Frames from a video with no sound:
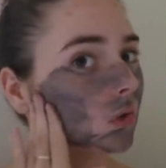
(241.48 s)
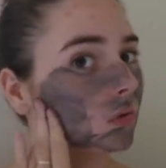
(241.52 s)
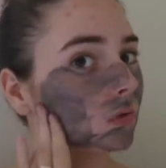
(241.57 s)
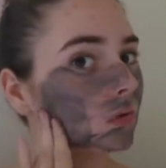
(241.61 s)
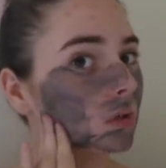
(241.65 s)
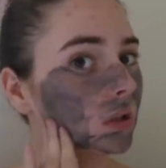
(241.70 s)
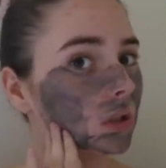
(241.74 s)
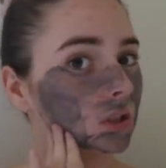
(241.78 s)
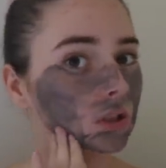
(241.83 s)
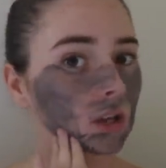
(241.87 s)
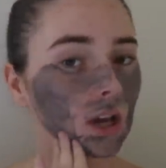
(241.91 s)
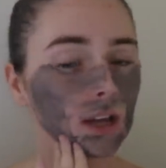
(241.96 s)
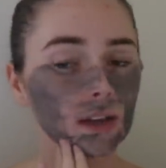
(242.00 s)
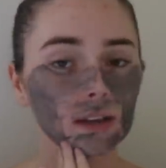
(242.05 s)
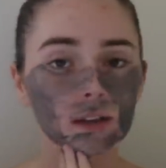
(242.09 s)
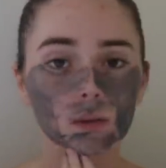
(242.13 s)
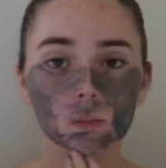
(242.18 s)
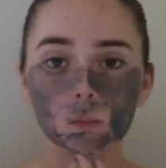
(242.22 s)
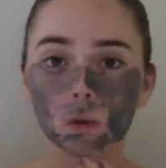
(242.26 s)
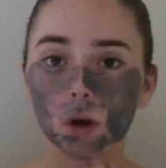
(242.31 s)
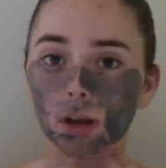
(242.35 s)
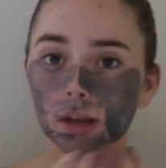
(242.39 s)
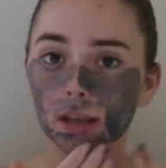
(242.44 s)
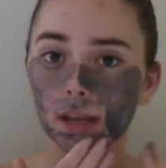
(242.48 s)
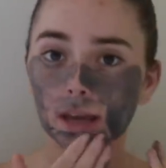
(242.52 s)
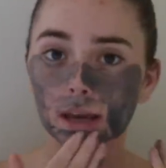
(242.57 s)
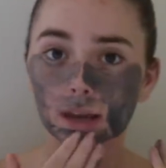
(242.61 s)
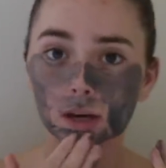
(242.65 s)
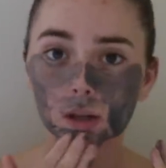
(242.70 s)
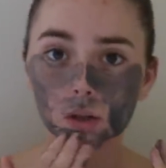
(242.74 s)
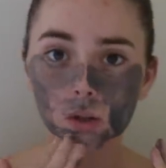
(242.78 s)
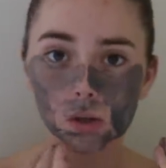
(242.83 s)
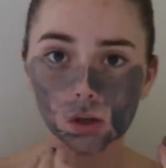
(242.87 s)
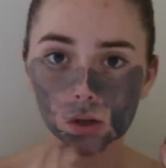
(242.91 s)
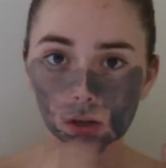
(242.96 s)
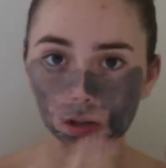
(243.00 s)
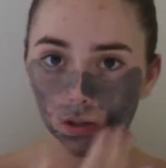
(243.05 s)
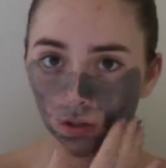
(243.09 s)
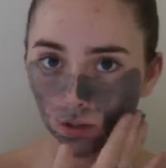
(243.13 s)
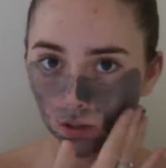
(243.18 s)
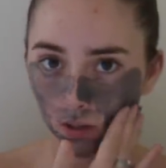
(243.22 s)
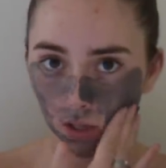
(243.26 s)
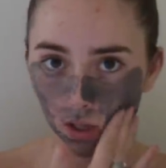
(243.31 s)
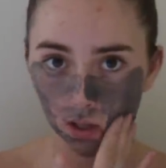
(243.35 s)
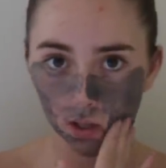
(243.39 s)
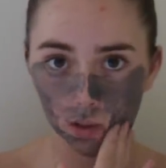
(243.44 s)
really tried to work out a lot
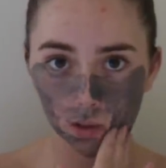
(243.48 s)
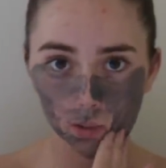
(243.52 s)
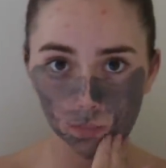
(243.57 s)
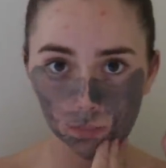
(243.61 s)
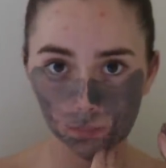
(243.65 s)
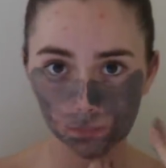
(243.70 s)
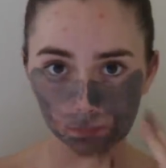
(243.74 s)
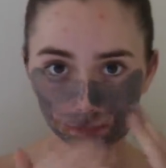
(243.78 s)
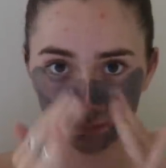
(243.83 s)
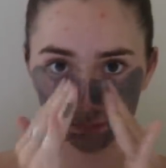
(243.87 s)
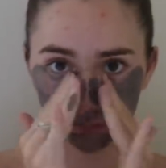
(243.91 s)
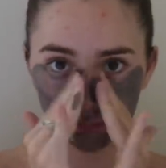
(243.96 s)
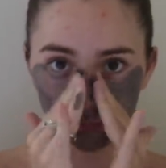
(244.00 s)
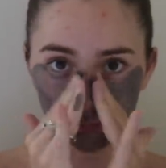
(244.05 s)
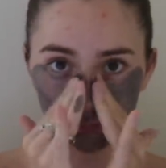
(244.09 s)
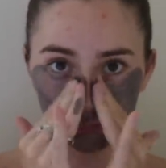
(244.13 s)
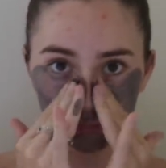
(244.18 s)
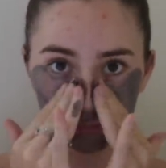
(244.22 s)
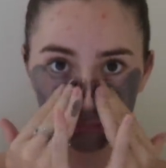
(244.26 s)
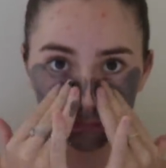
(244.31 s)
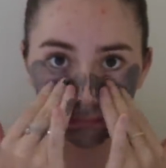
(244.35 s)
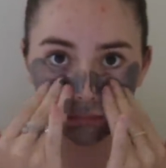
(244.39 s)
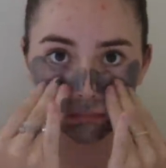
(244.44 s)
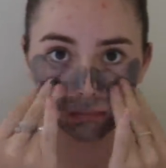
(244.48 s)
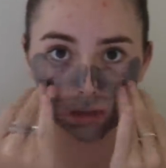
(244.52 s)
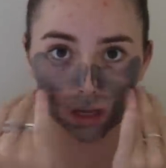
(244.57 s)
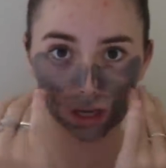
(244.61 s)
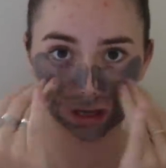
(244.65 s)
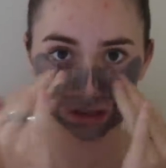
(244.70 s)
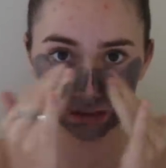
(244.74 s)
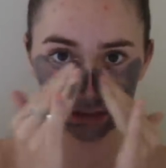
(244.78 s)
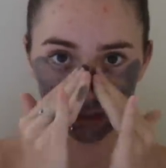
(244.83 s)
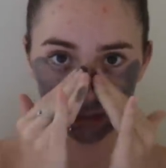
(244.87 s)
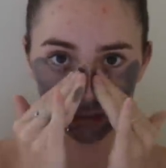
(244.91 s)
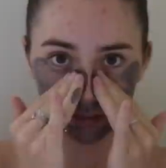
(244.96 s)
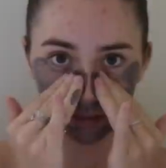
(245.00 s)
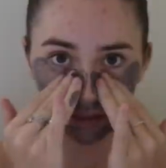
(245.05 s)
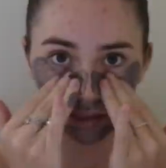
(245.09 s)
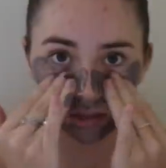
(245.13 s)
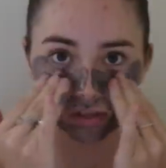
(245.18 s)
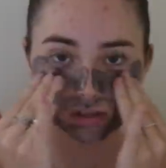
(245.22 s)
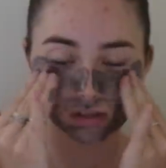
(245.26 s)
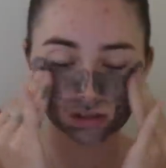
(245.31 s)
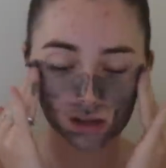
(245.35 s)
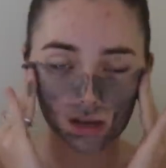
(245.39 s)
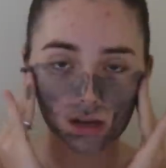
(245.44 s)
um, I think they're
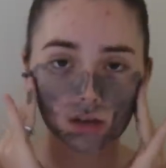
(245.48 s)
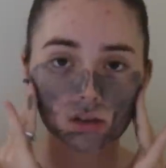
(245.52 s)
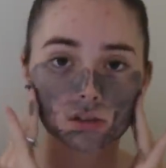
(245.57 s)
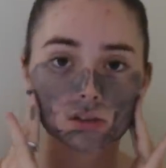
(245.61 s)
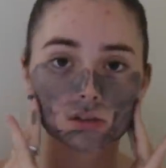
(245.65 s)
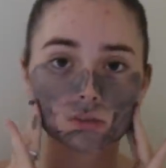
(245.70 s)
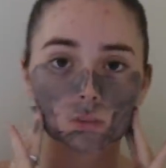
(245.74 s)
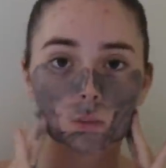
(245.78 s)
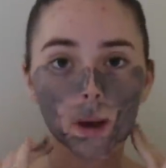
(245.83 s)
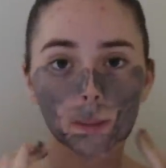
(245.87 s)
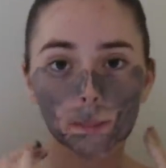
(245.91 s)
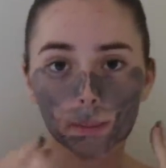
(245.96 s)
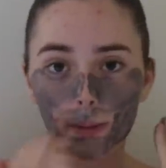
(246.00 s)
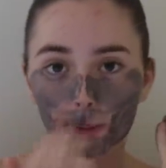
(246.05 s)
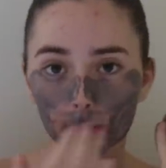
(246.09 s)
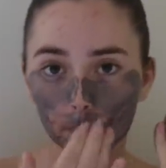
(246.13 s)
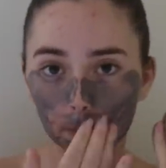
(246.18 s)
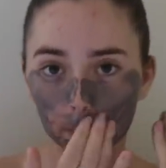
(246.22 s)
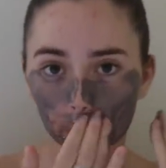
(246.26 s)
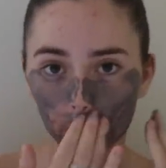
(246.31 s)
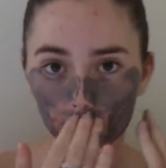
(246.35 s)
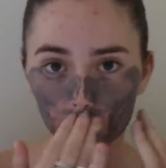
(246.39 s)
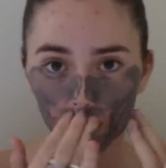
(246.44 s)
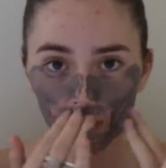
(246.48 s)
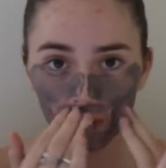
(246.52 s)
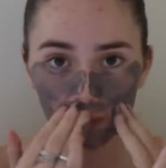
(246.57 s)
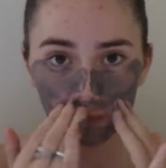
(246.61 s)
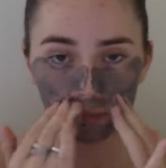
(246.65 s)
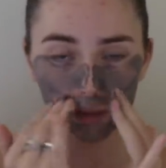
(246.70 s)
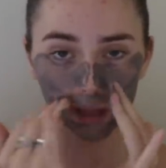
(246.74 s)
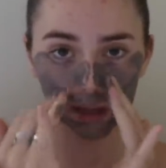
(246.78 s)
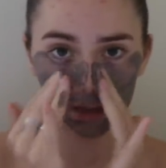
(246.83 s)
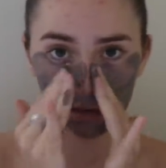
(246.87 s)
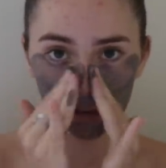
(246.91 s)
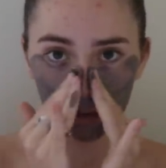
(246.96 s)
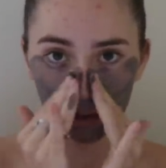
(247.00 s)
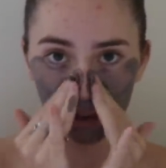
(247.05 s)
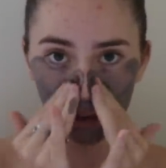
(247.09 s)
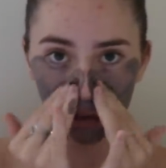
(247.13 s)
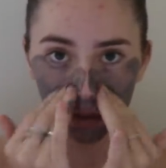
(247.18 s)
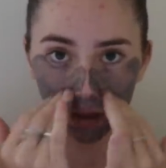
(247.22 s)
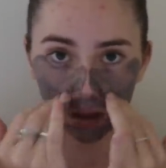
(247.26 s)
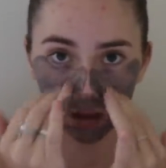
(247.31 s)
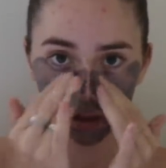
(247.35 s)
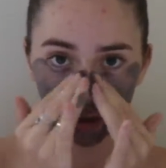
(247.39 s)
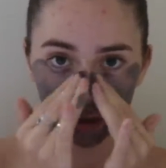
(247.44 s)
just like sweat pimples with like
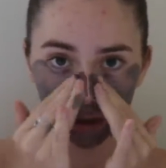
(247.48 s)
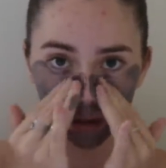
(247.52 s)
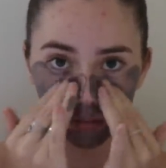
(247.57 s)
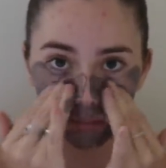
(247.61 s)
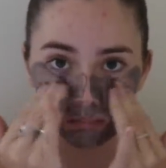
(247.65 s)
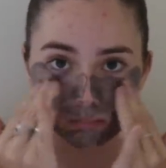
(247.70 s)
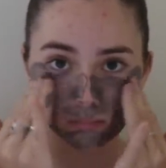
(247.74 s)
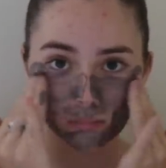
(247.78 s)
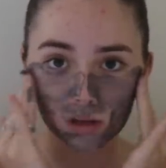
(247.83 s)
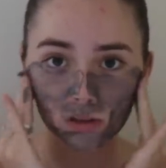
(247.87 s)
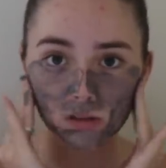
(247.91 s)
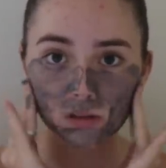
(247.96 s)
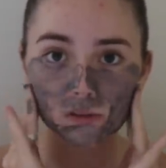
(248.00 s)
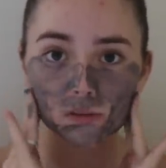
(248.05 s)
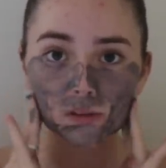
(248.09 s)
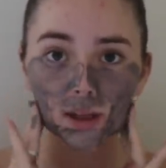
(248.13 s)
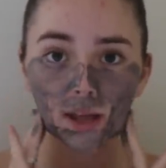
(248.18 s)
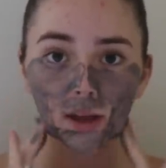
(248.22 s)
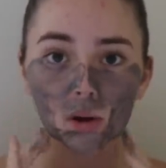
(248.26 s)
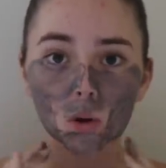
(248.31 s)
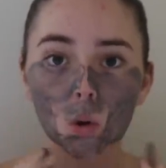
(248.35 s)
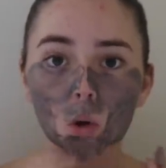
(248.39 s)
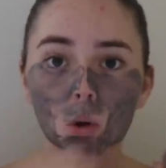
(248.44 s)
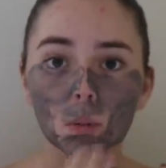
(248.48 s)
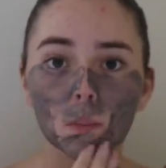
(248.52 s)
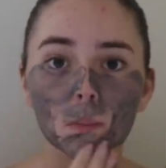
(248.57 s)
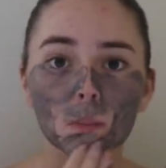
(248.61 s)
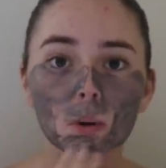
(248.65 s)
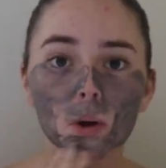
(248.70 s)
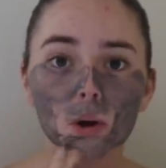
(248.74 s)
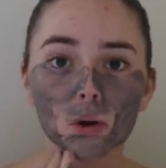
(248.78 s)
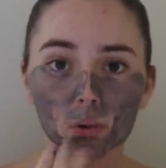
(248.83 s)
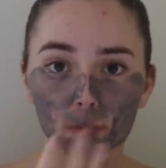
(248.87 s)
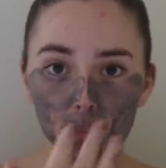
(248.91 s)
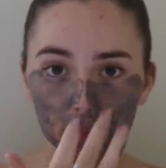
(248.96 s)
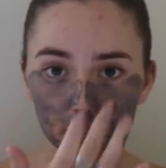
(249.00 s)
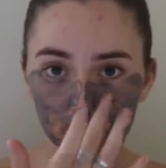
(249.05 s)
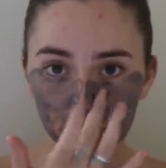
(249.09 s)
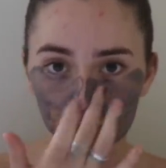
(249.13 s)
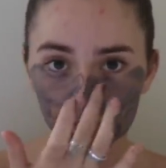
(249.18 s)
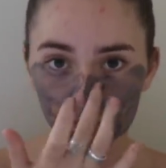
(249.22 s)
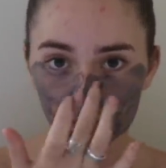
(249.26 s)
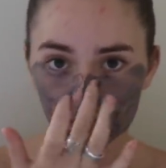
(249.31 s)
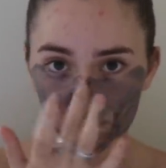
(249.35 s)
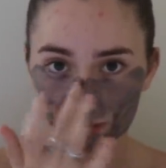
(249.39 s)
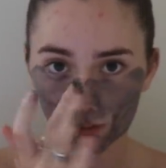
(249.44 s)
mix of like hormonal
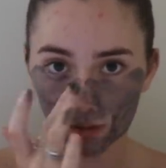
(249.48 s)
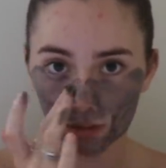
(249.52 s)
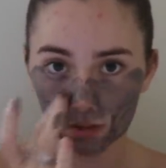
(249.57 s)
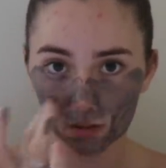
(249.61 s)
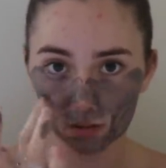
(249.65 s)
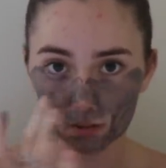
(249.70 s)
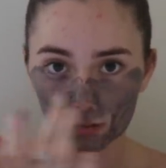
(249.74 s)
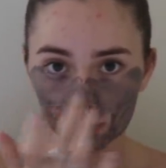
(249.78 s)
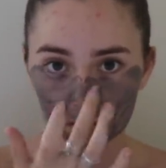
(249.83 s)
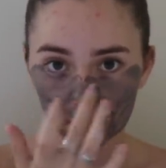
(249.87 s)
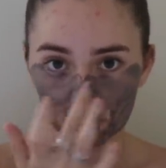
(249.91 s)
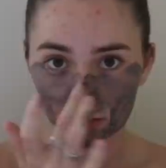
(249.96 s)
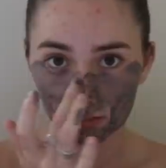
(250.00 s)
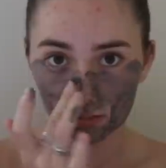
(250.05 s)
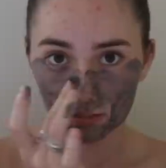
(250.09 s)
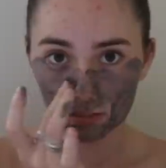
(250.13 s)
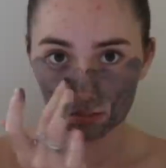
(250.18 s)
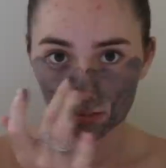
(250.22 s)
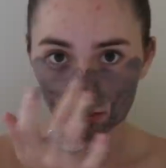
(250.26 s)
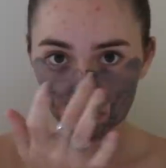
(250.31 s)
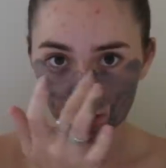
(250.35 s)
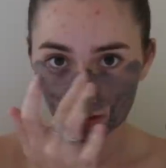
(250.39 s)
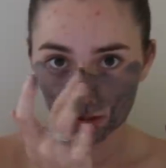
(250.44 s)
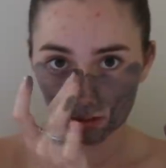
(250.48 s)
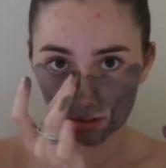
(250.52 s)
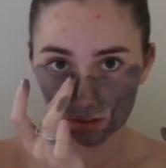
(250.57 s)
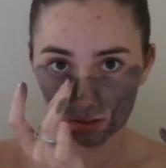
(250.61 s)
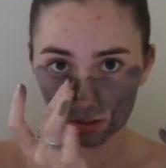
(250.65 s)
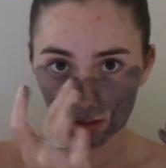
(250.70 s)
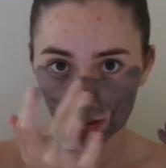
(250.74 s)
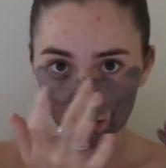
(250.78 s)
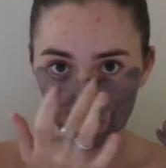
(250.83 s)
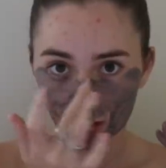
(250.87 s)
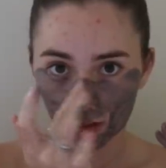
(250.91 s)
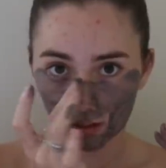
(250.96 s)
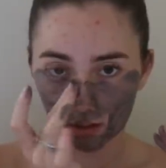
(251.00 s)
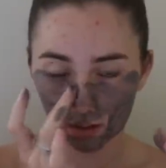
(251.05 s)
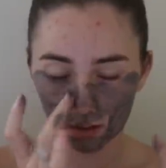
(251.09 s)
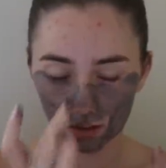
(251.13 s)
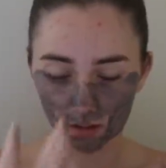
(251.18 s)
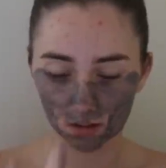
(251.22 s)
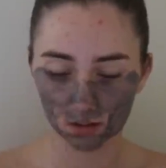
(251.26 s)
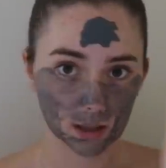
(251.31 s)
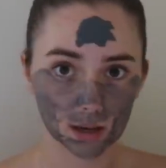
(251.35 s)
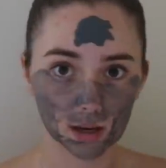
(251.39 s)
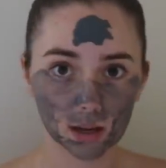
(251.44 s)
pimples as well
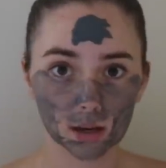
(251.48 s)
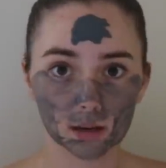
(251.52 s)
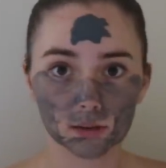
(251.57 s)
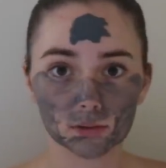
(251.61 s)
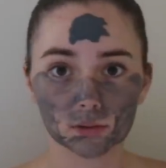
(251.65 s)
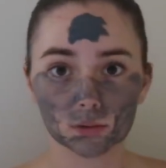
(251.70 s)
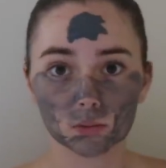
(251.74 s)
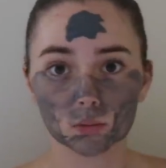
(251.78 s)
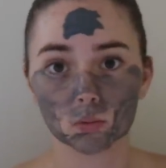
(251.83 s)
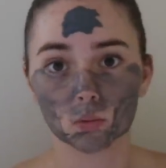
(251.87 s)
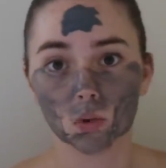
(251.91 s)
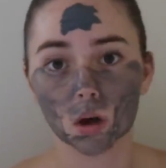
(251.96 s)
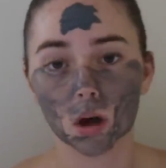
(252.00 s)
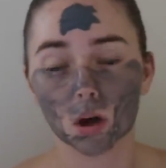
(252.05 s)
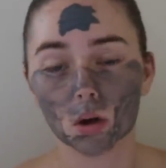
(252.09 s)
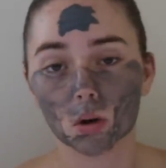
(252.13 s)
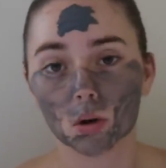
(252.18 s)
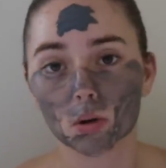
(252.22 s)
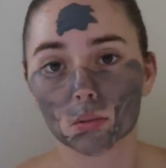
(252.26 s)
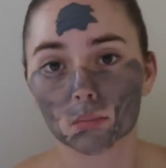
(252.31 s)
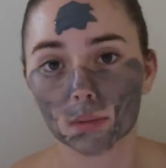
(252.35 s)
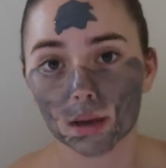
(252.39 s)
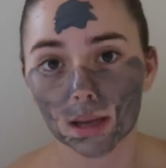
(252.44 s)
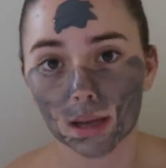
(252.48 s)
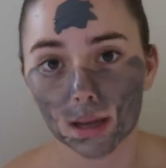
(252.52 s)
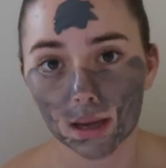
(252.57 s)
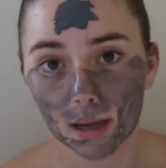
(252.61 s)
that as well on my